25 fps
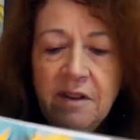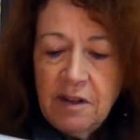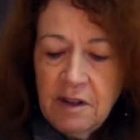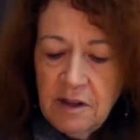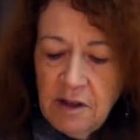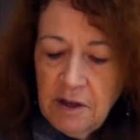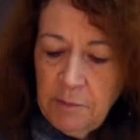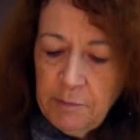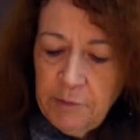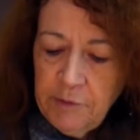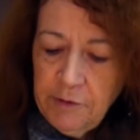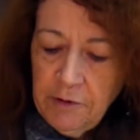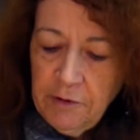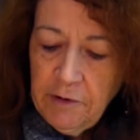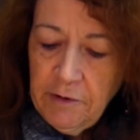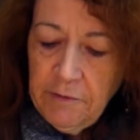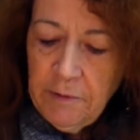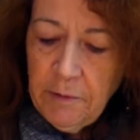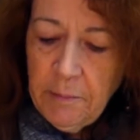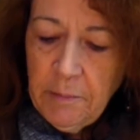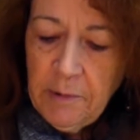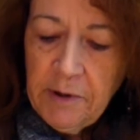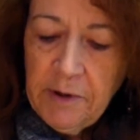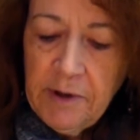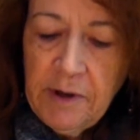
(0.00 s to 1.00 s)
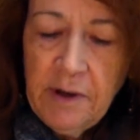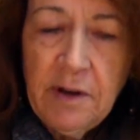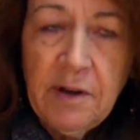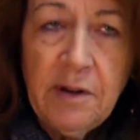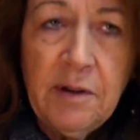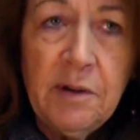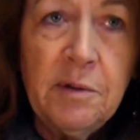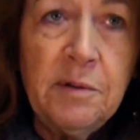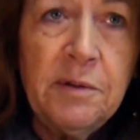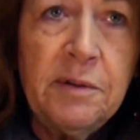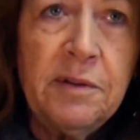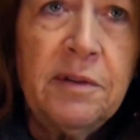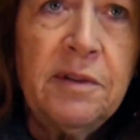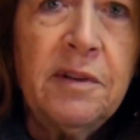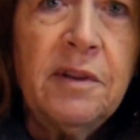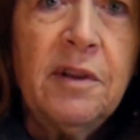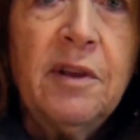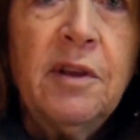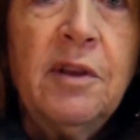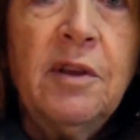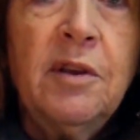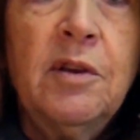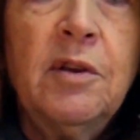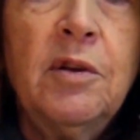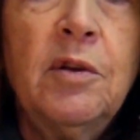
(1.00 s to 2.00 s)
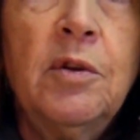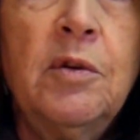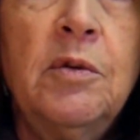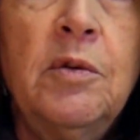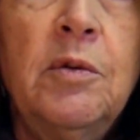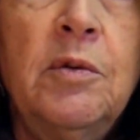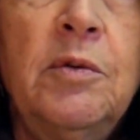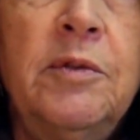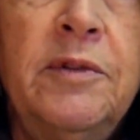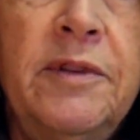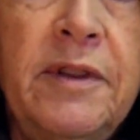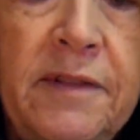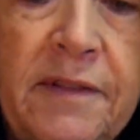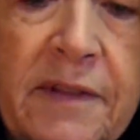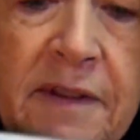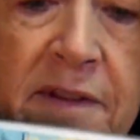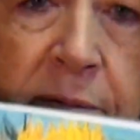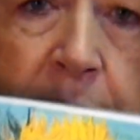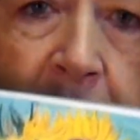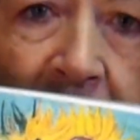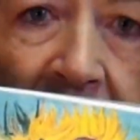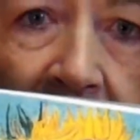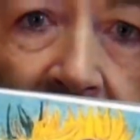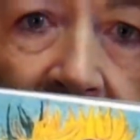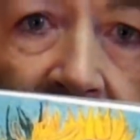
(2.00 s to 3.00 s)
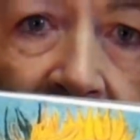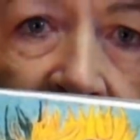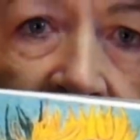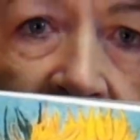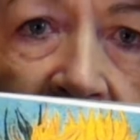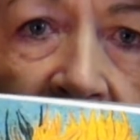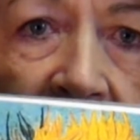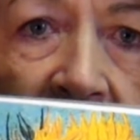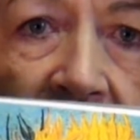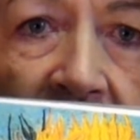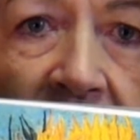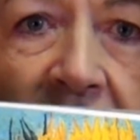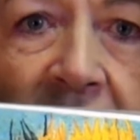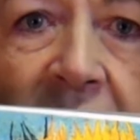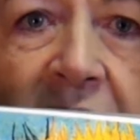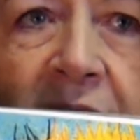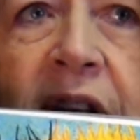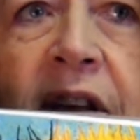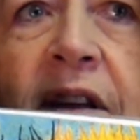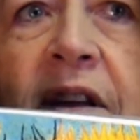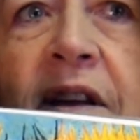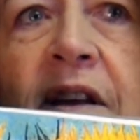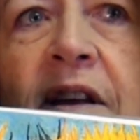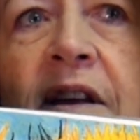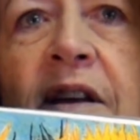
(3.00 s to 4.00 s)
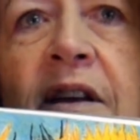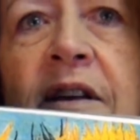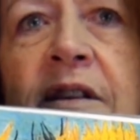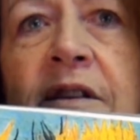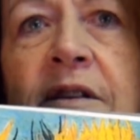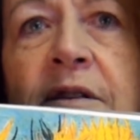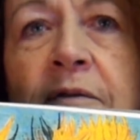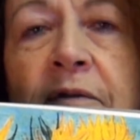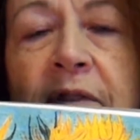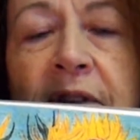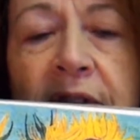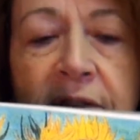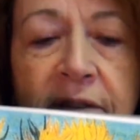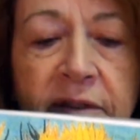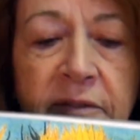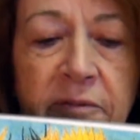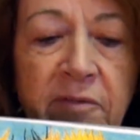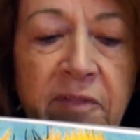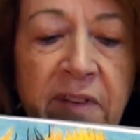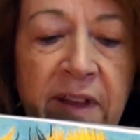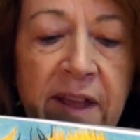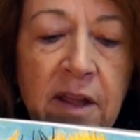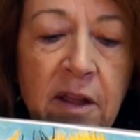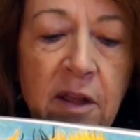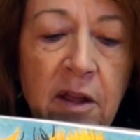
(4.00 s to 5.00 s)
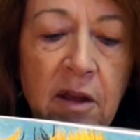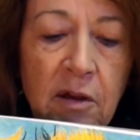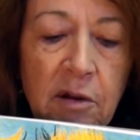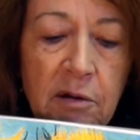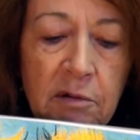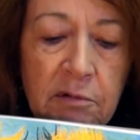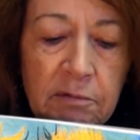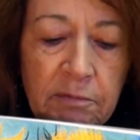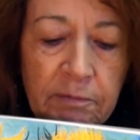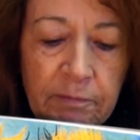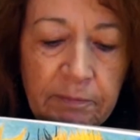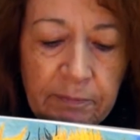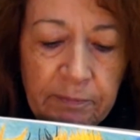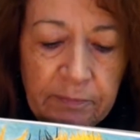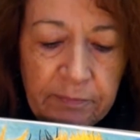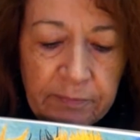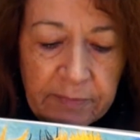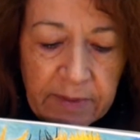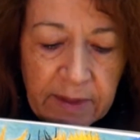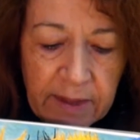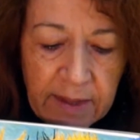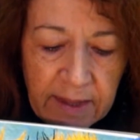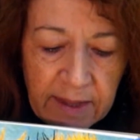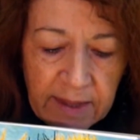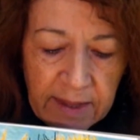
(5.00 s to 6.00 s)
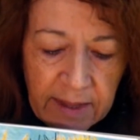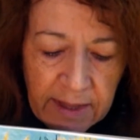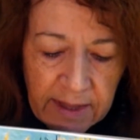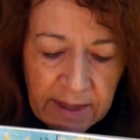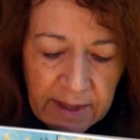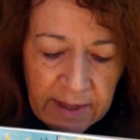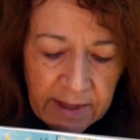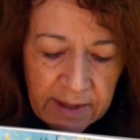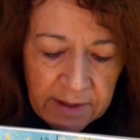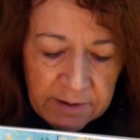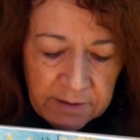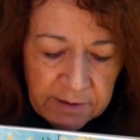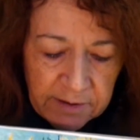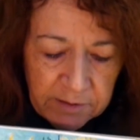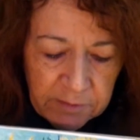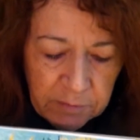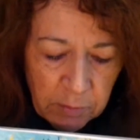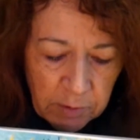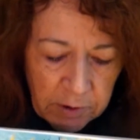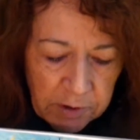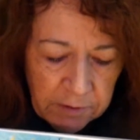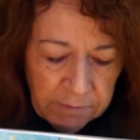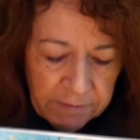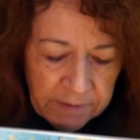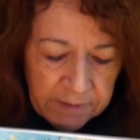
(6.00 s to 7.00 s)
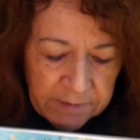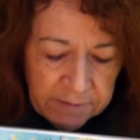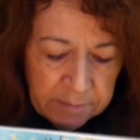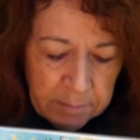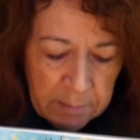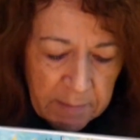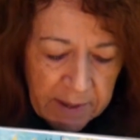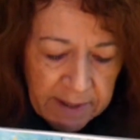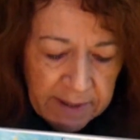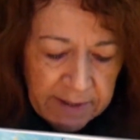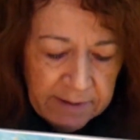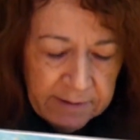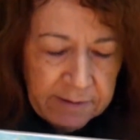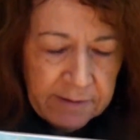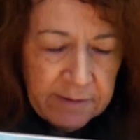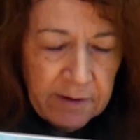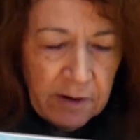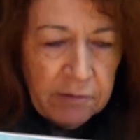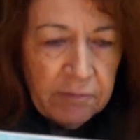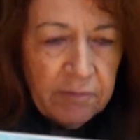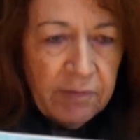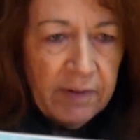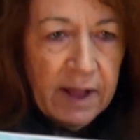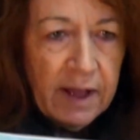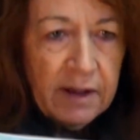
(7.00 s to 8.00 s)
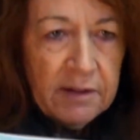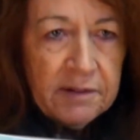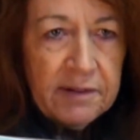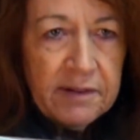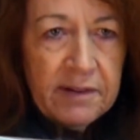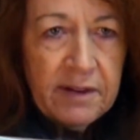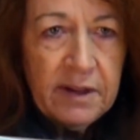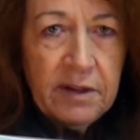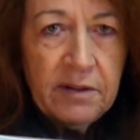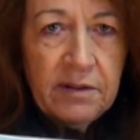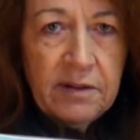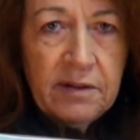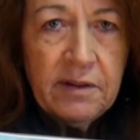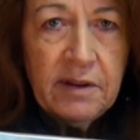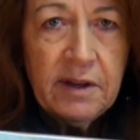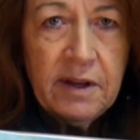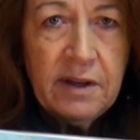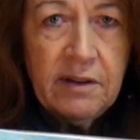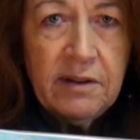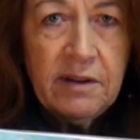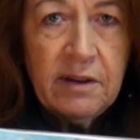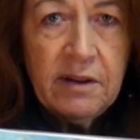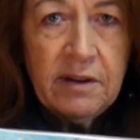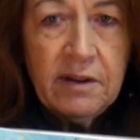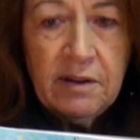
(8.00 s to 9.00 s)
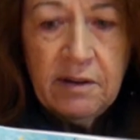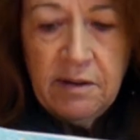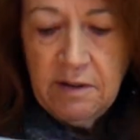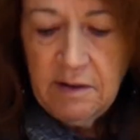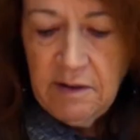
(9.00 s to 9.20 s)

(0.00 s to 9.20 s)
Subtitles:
And I'm sure everybody knows who did this painting. It's Vincent van Gogh, and it's one of his many sunflower scenes that he did.